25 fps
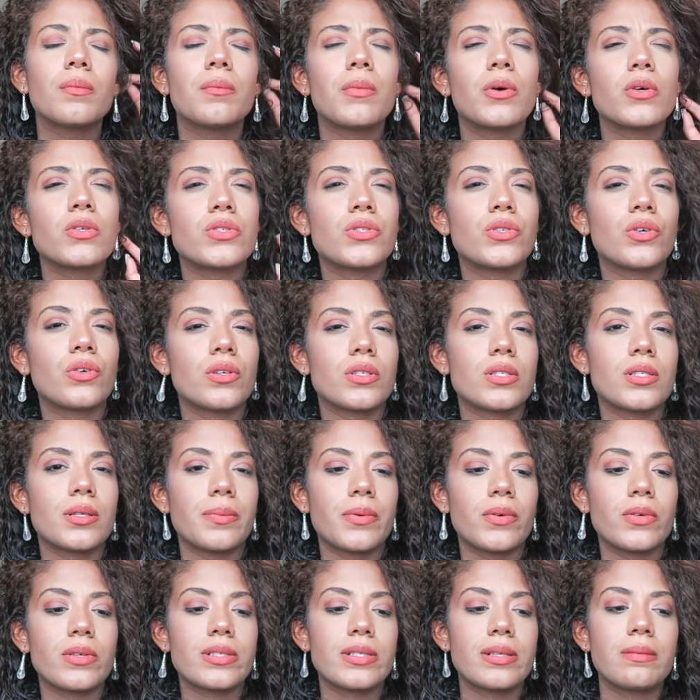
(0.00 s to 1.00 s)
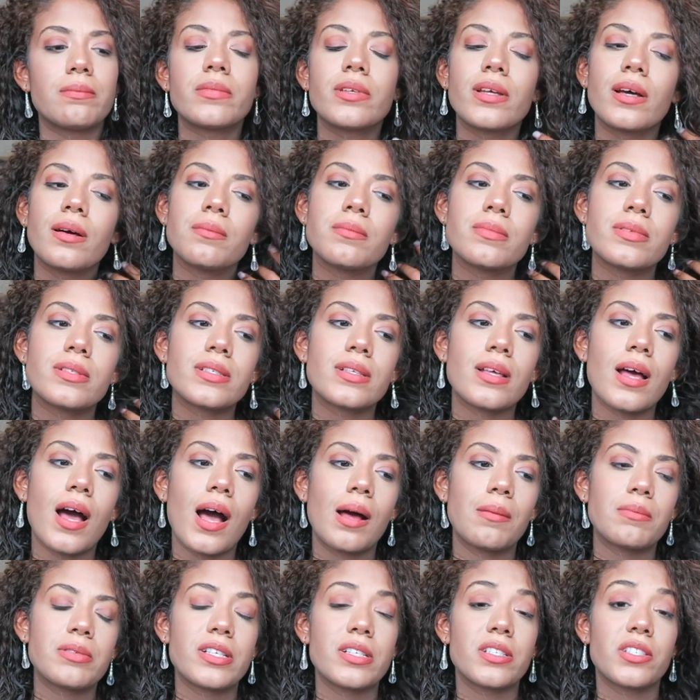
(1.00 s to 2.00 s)
the most noticeable symptoms
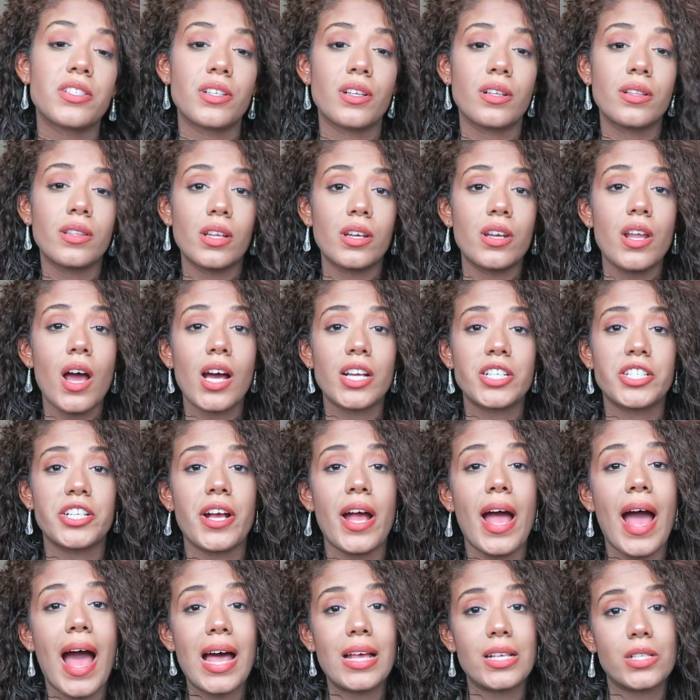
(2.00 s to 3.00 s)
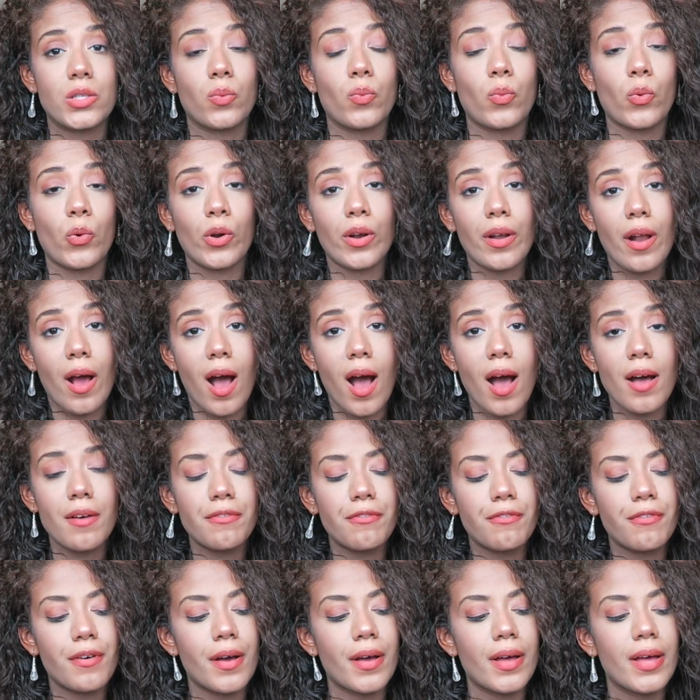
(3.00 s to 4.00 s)
since the nausea has worn
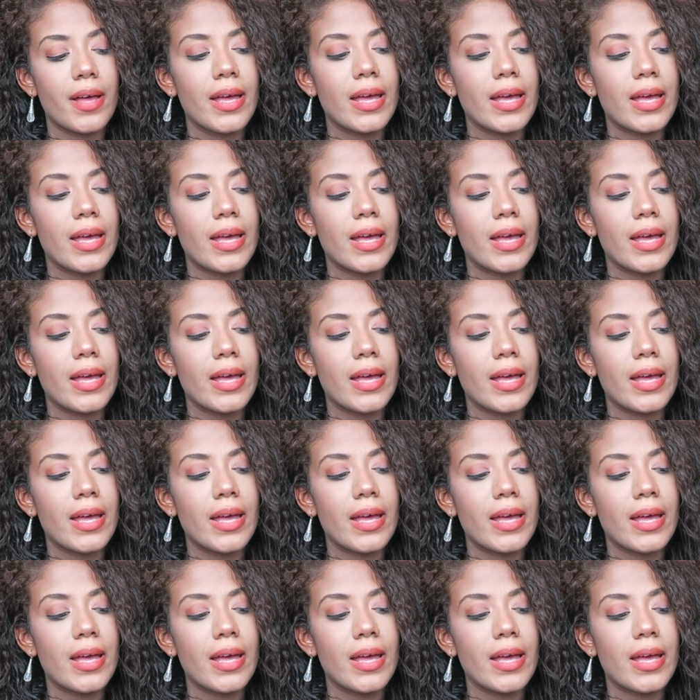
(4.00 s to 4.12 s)
off